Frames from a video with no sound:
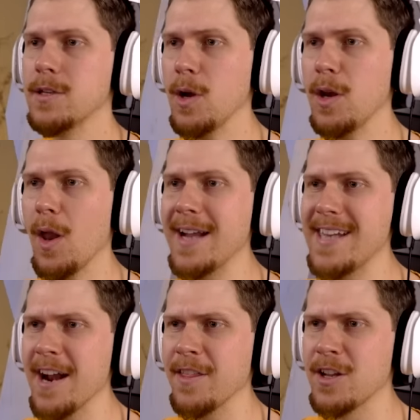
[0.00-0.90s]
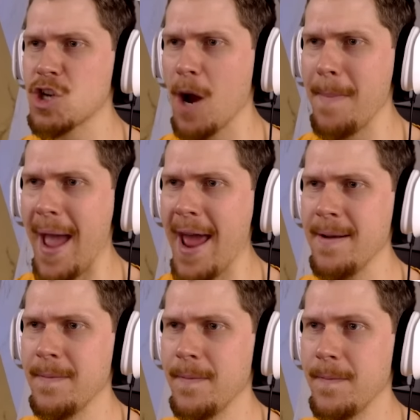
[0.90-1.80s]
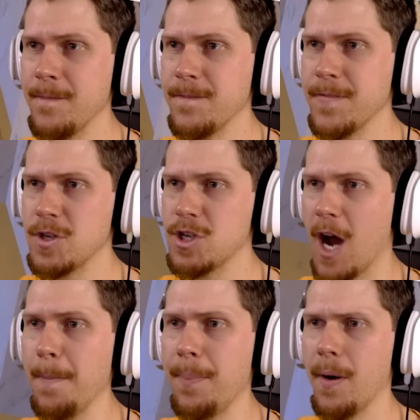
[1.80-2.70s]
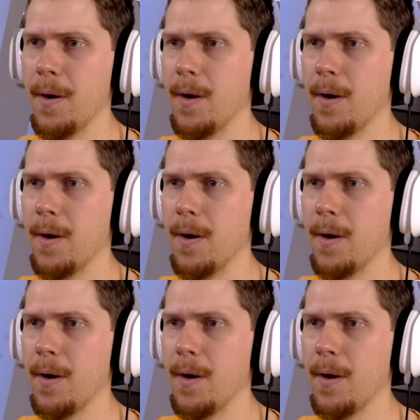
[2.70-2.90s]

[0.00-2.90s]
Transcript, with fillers: Don't lie down on the job, man. Jump.